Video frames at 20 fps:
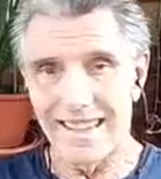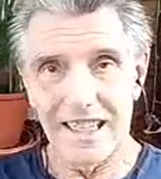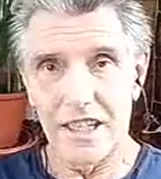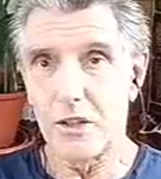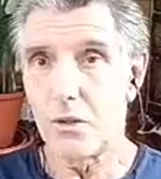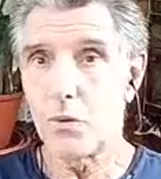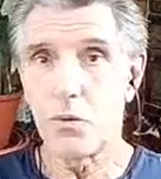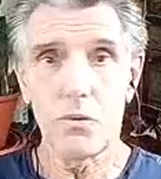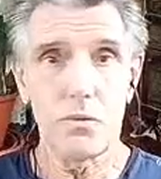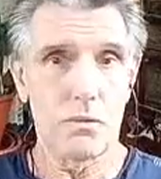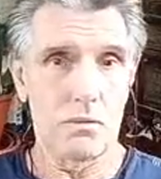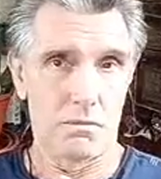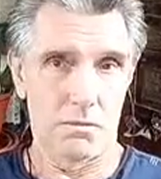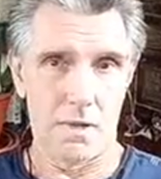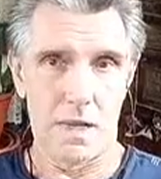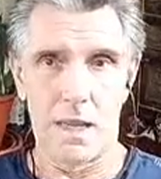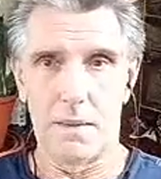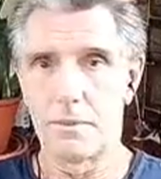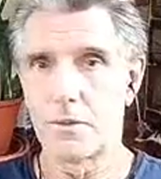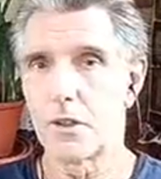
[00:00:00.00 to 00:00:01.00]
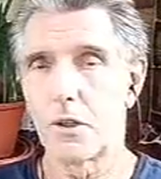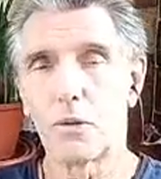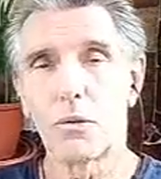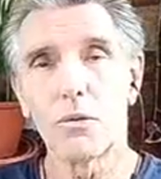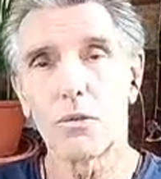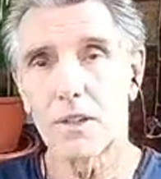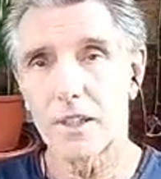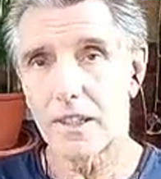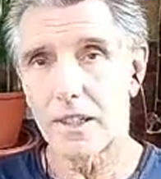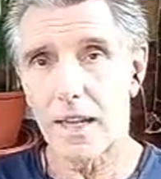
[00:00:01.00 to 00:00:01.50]
they do
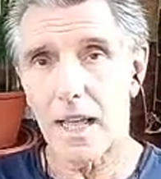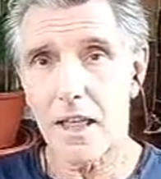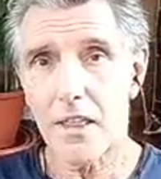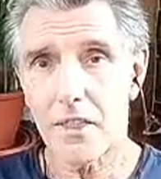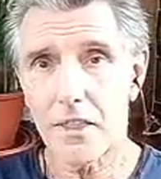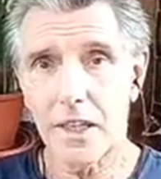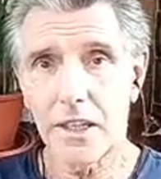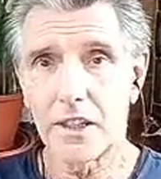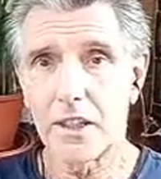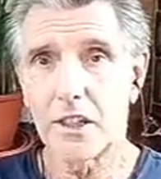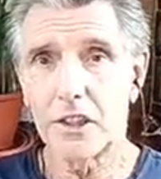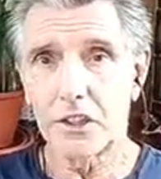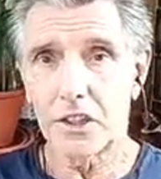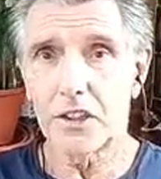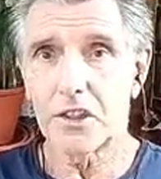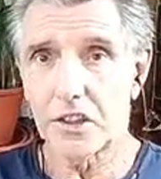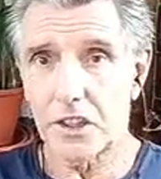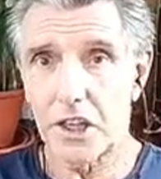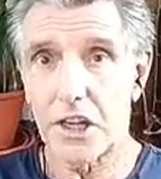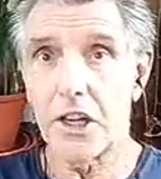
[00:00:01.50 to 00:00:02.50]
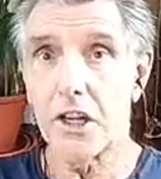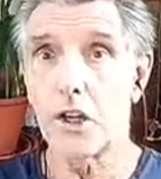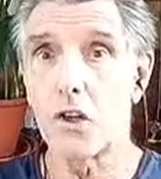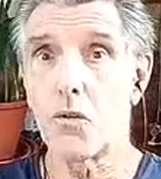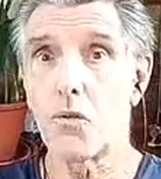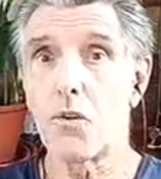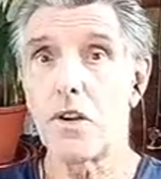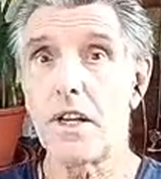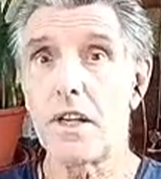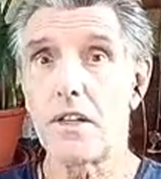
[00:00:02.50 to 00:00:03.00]
absolutely nothing. They just
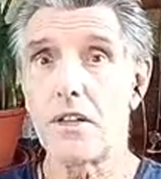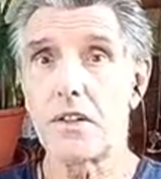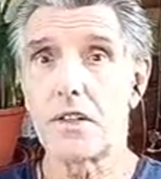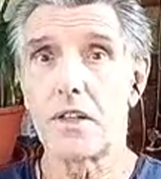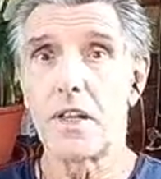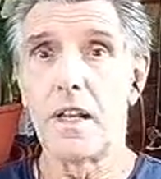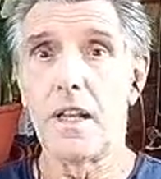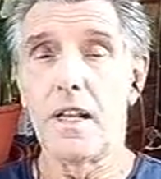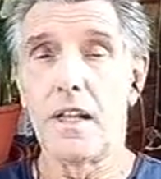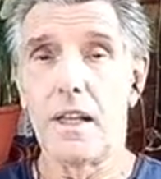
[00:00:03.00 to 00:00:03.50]
increase